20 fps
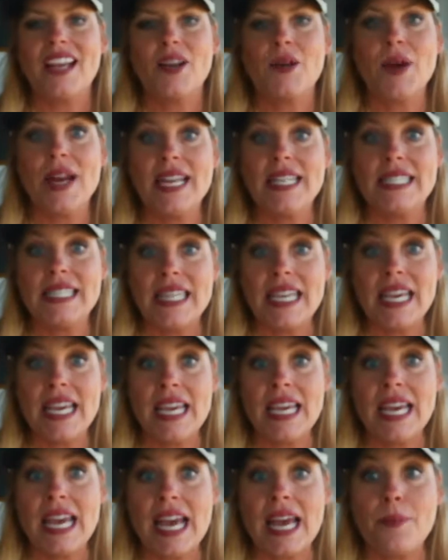
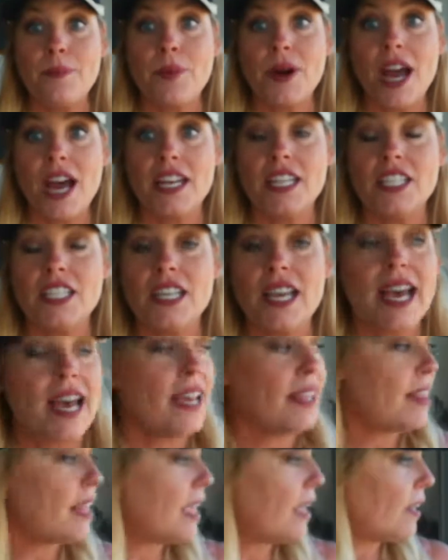Gracie brought,
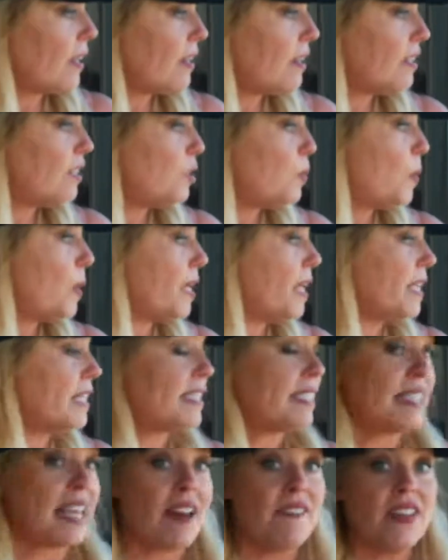I think,
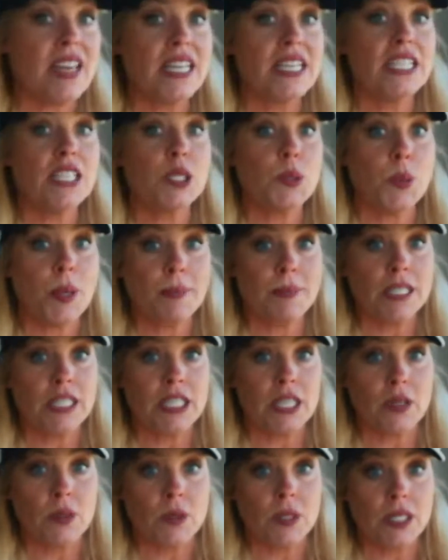27
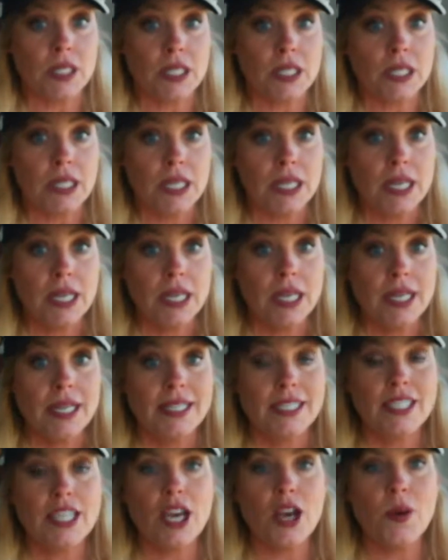swimsuits.
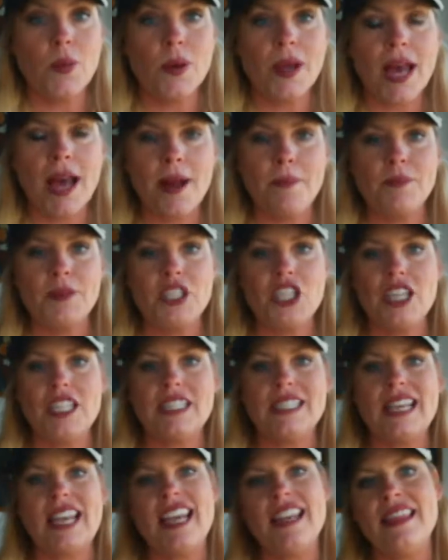So
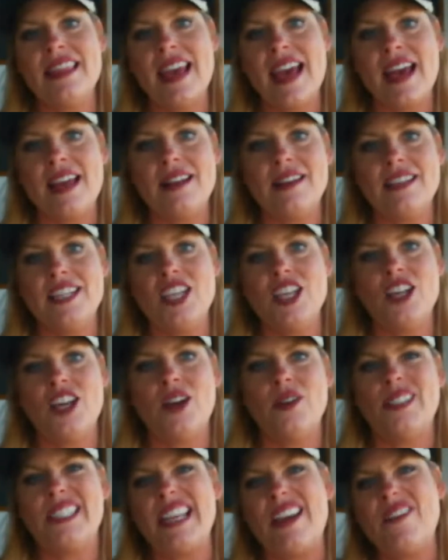she's in that,
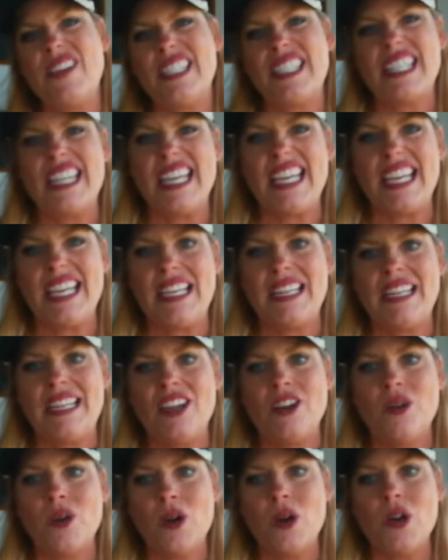
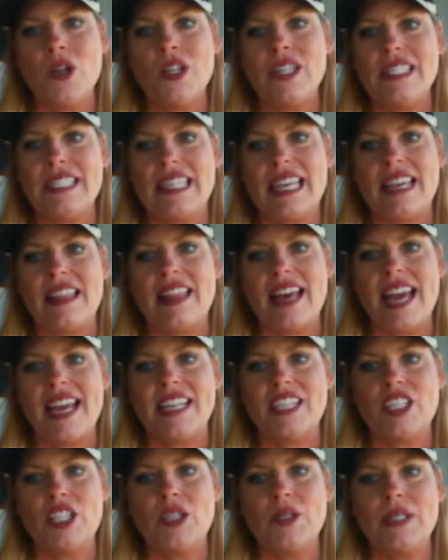17-year-olds. They
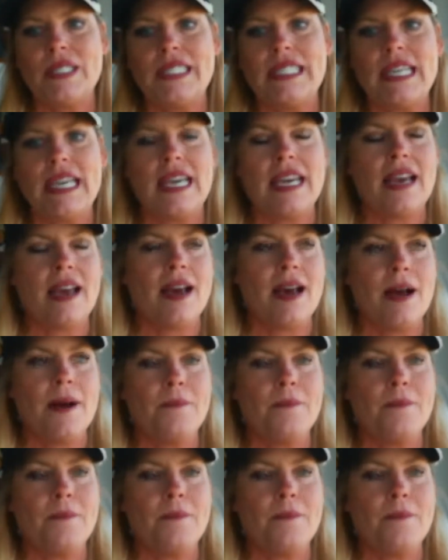like to see